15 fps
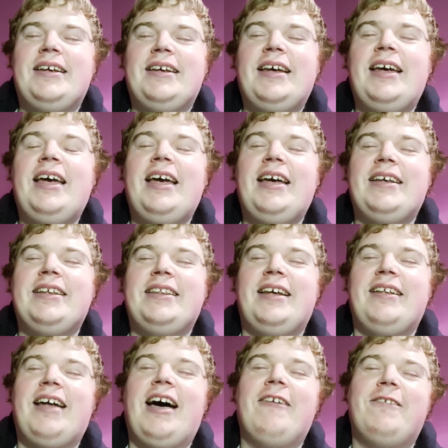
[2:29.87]
Now
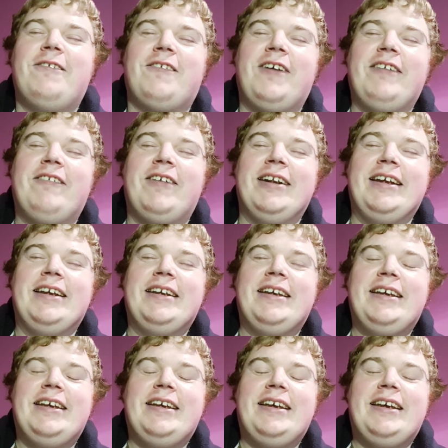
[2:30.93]
that was quite funny.
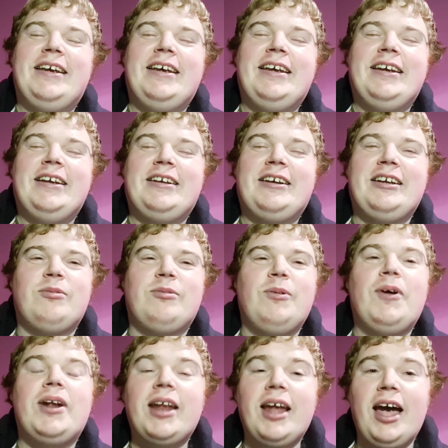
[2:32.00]
Because we
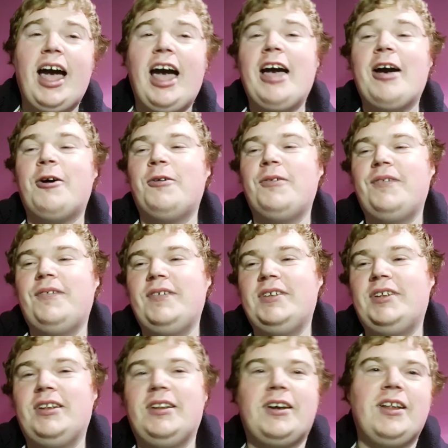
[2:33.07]
went out
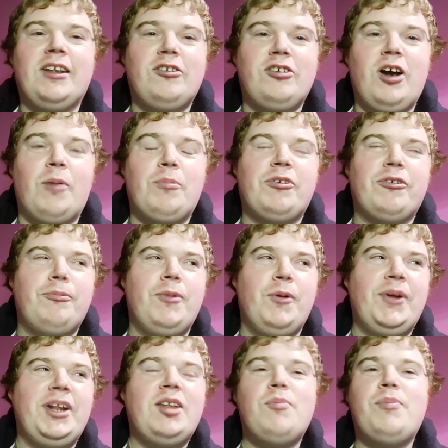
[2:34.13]
to look at the shops. We
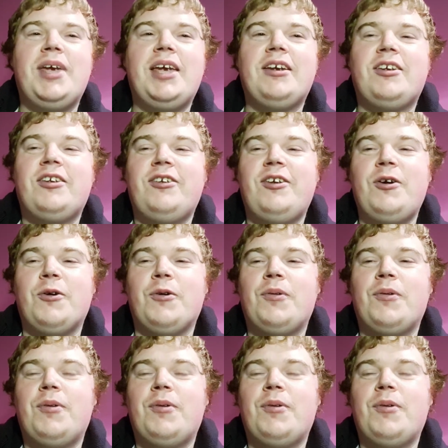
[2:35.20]
went to B&Q.